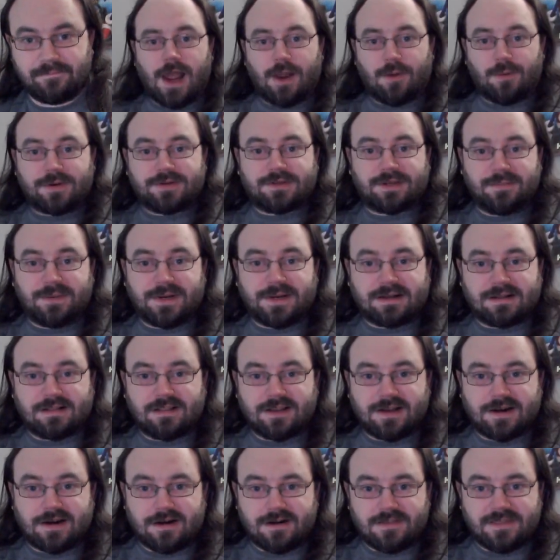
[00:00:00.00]
I want to be
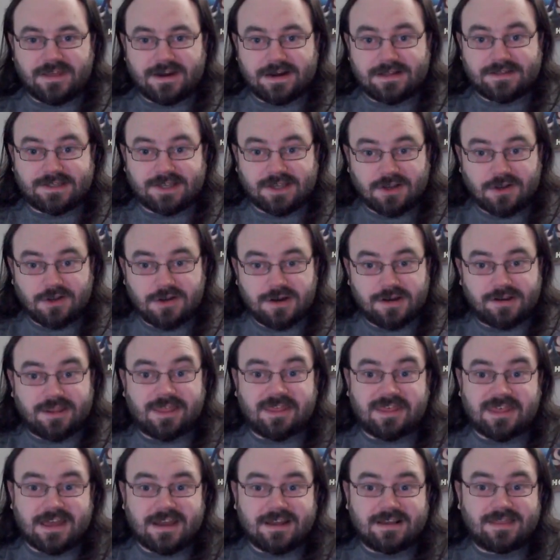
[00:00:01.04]
clear that it's a
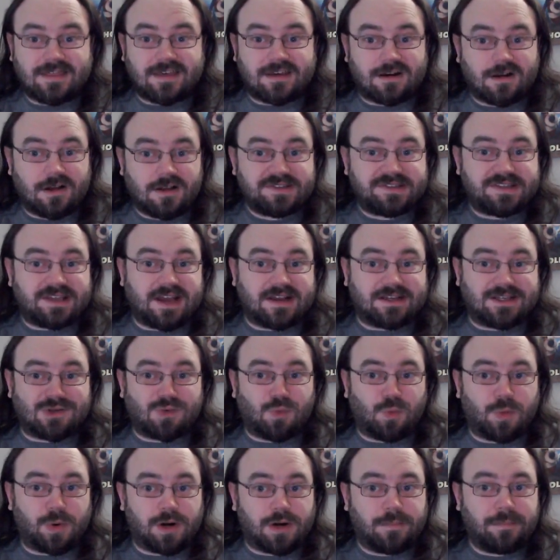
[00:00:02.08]
good thing that all
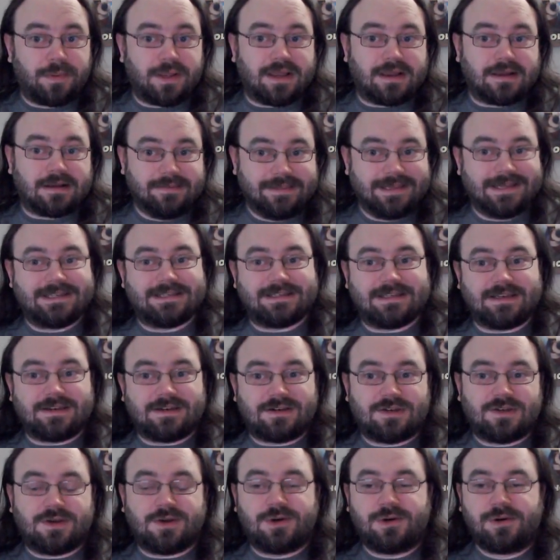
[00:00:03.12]
sides were being
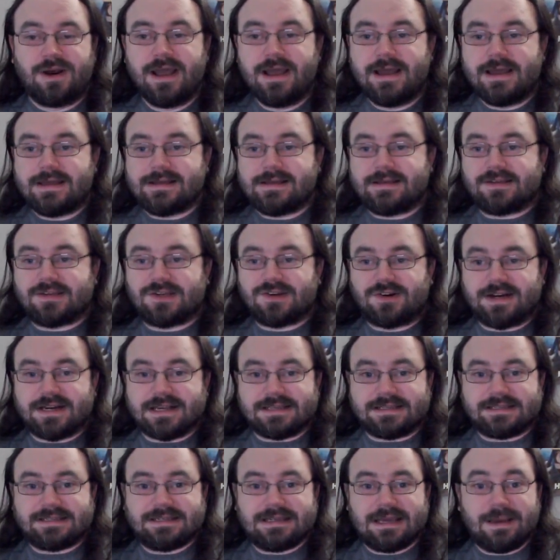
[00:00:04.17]
listened to.
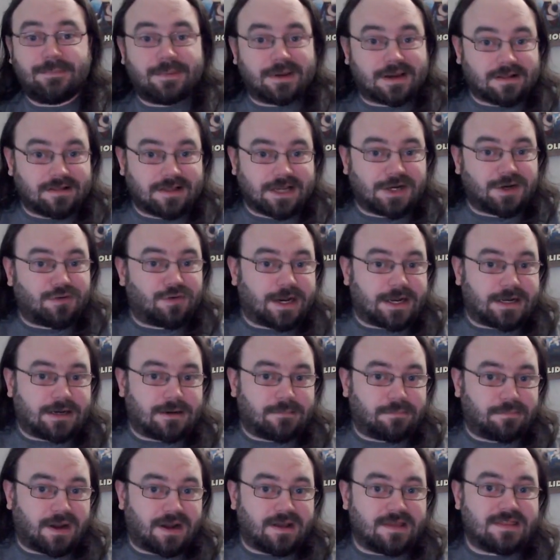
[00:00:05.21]
History is typically
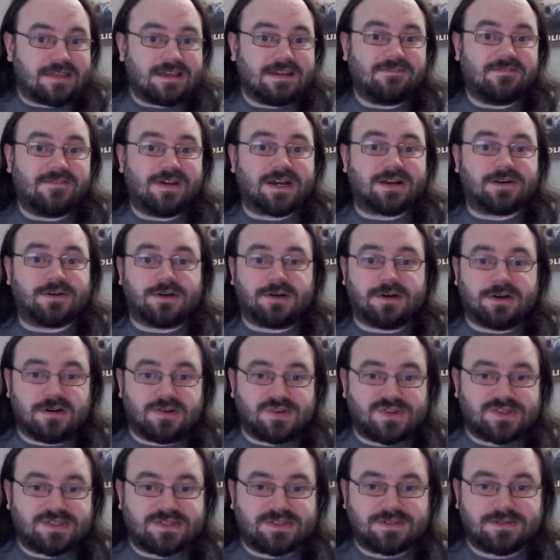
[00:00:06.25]
written by the
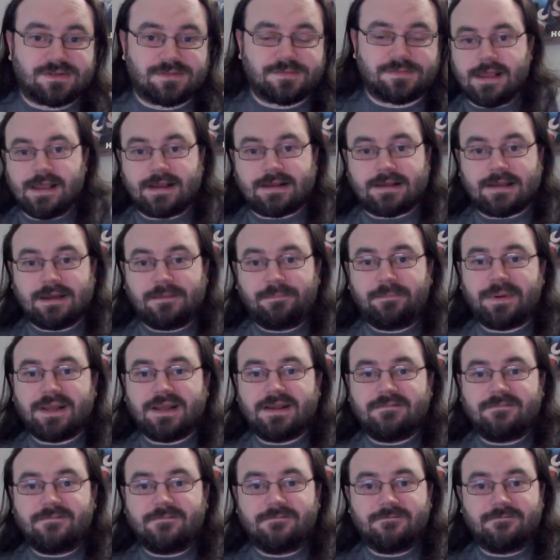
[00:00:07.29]
victors. It can
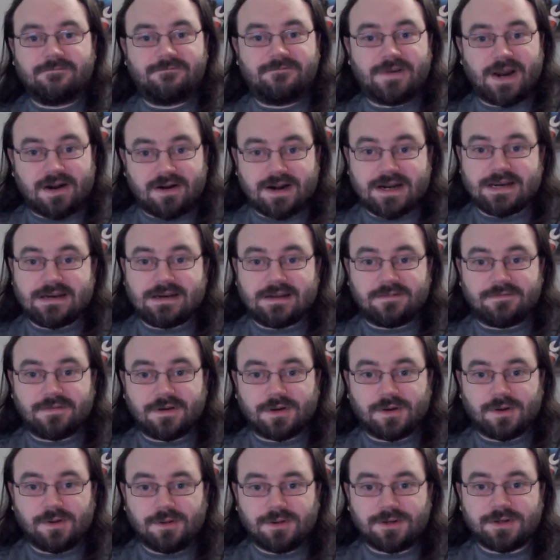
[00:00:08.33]
be very
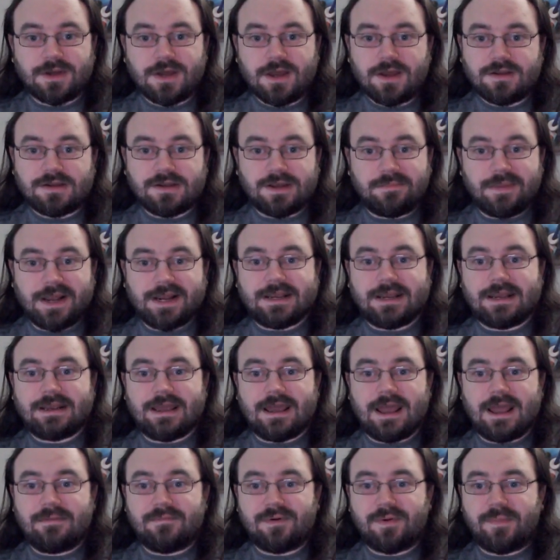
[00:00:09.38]
difficult to make a
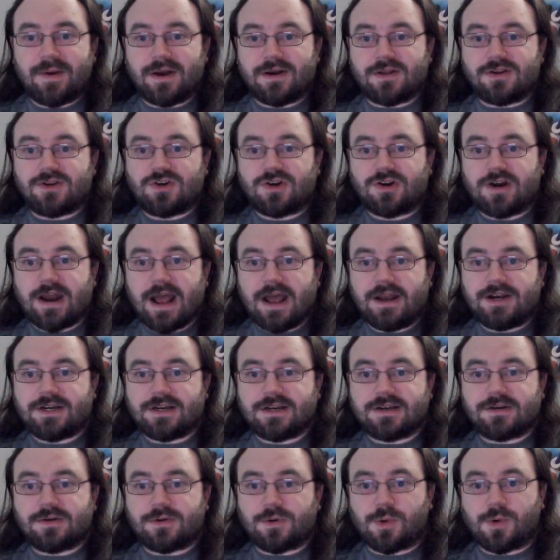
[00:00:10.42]
game about a
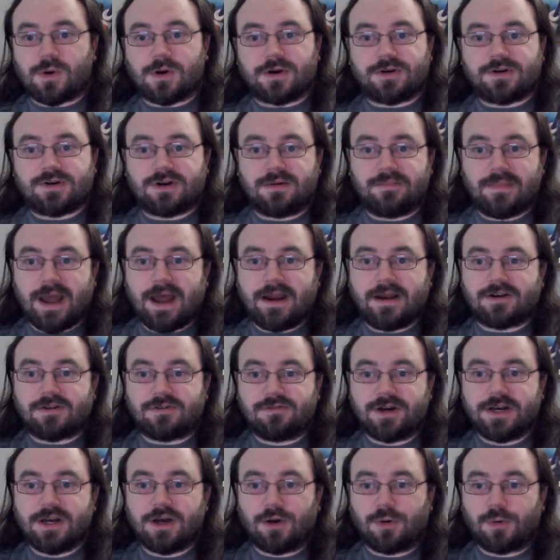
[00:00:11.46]
tragic or
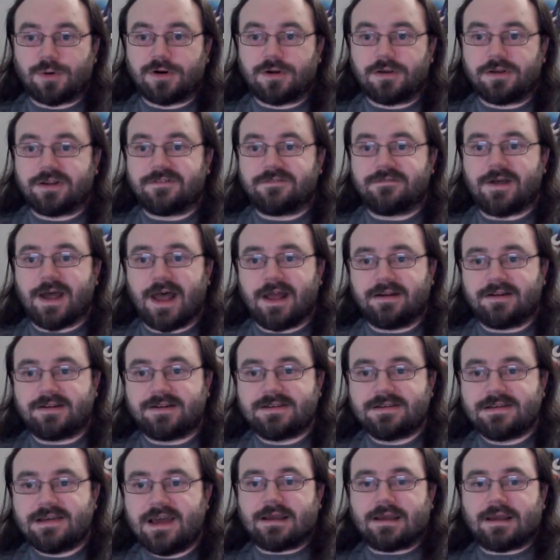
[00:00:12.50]
traumatic real-world
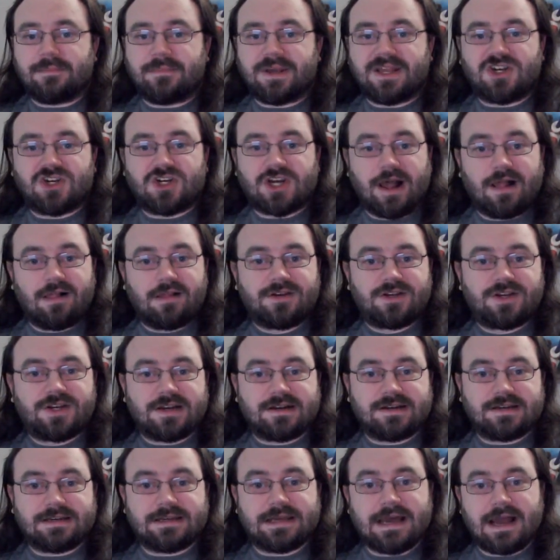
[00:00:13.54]
event. It can be
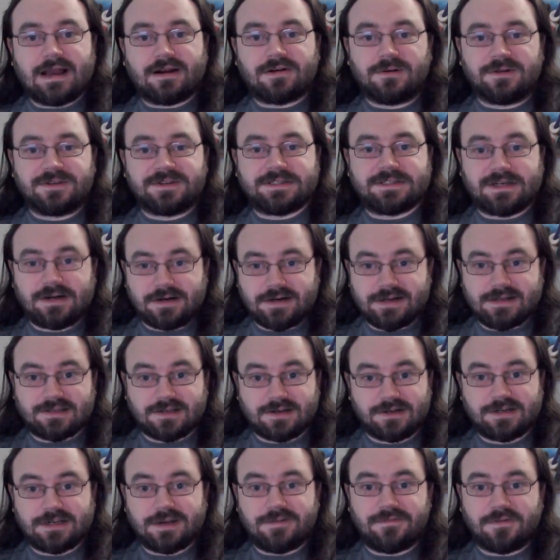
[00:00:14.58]
challenging to tackle
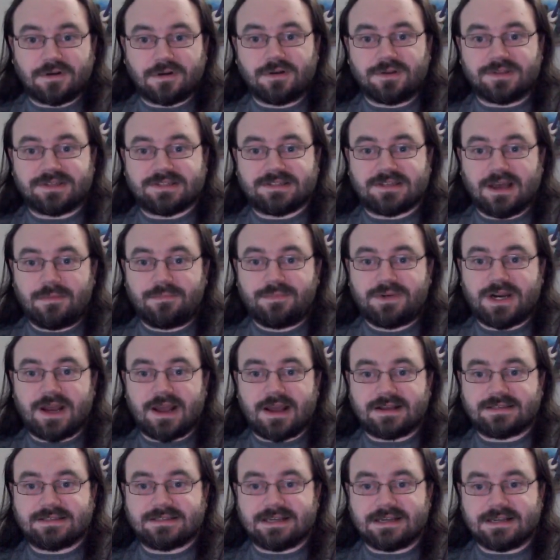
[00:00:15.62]
serious or difficult
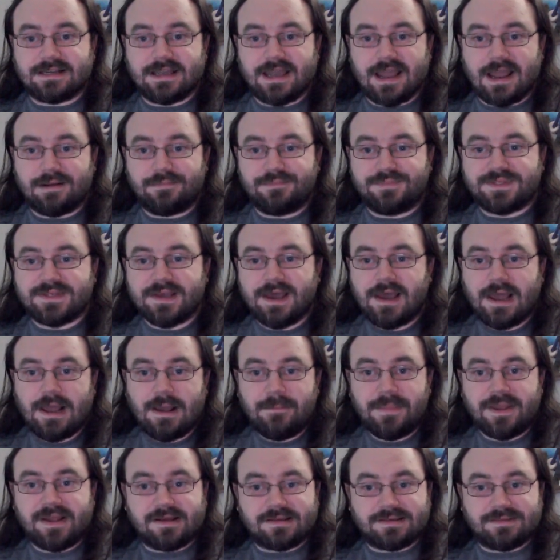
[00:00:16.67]
subjects in games
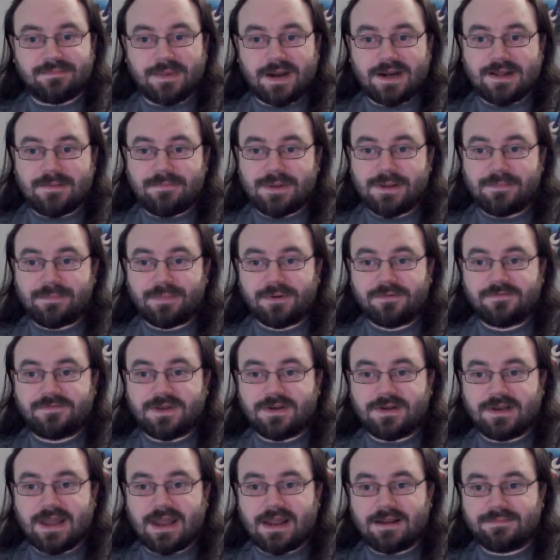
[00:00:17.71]
because many people
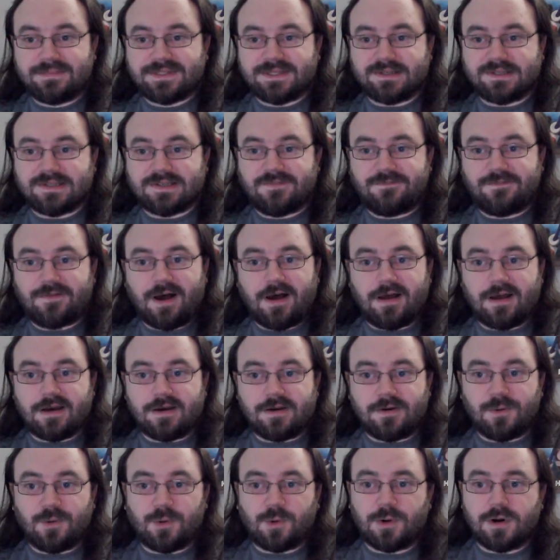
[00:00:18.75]
view games as
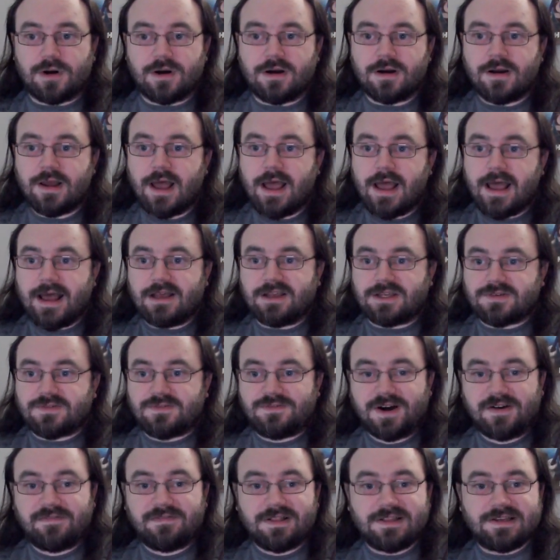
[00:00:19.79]
fun or as
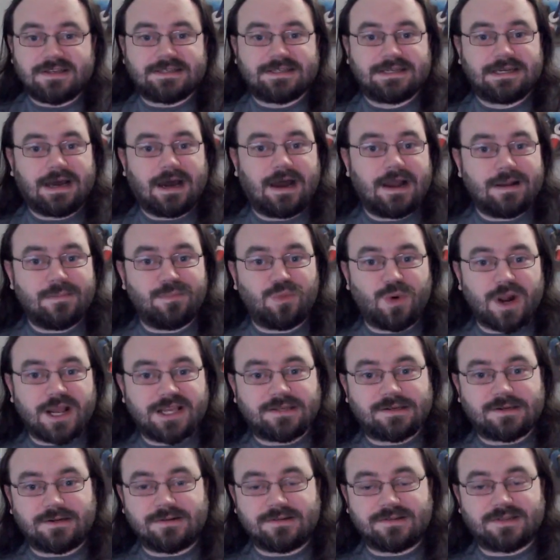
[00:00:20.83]
frivolous time
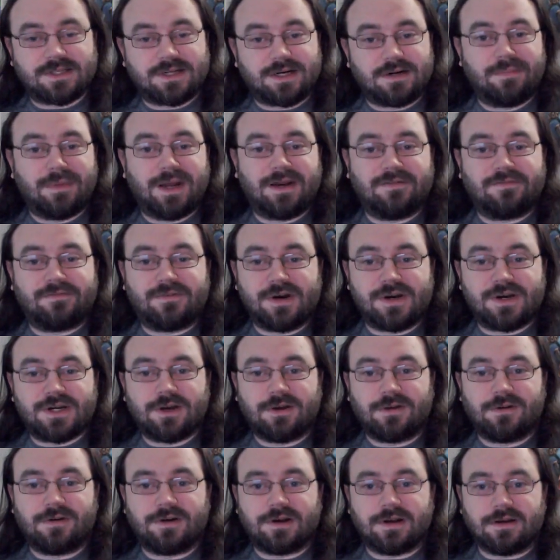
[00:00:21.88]
wasters that are meant for
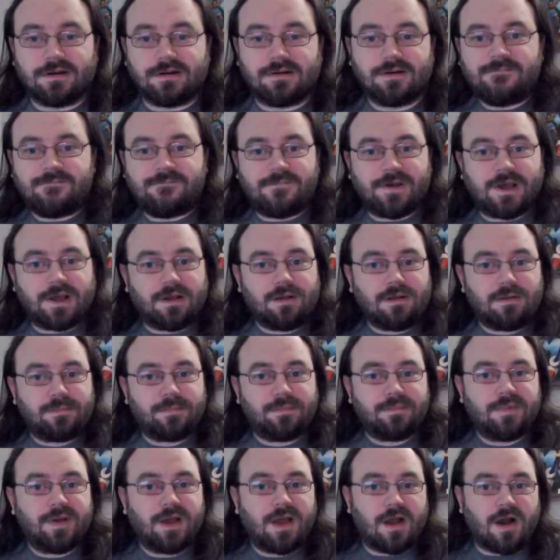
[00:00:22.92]
children.
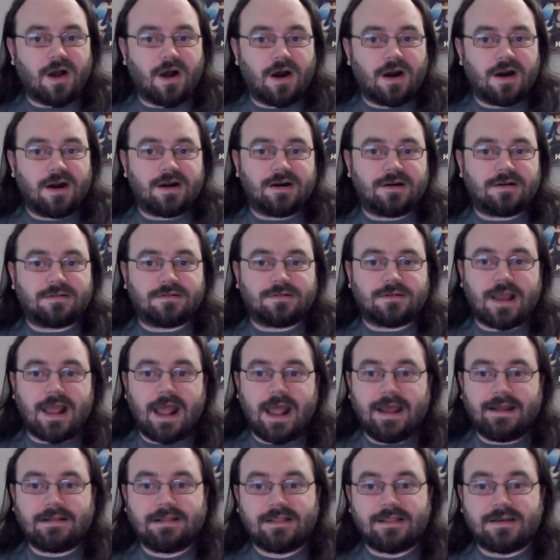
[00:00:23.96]
Film, art,
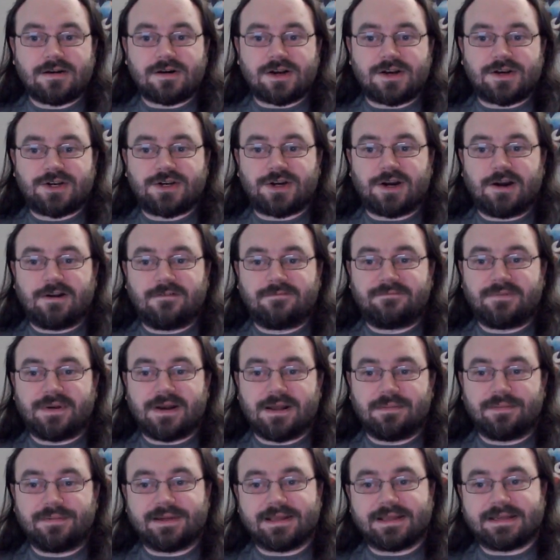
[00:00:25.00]
and literature have
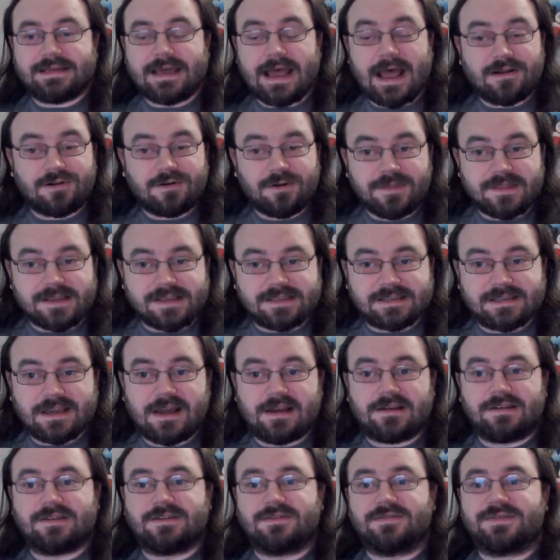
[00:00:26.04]
been able to tackle these
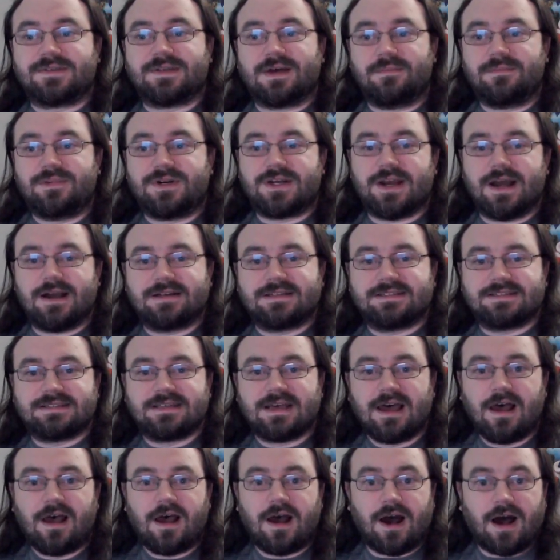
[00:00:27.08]
kinds of
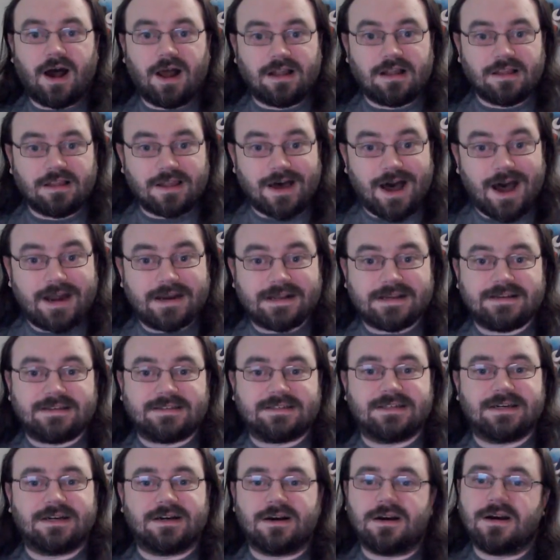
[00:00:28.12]
subjects a lot
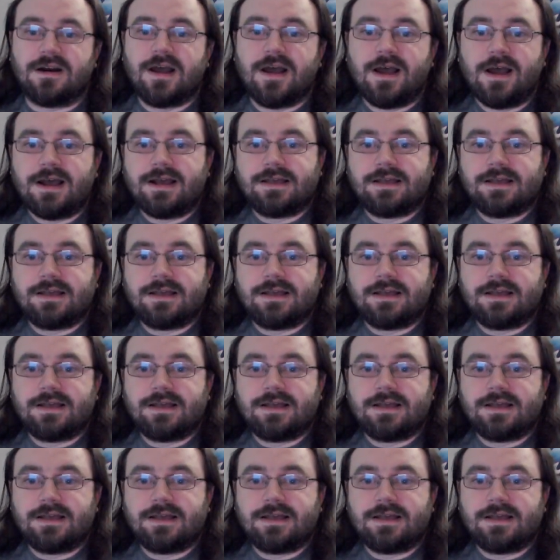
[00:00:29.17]
easier.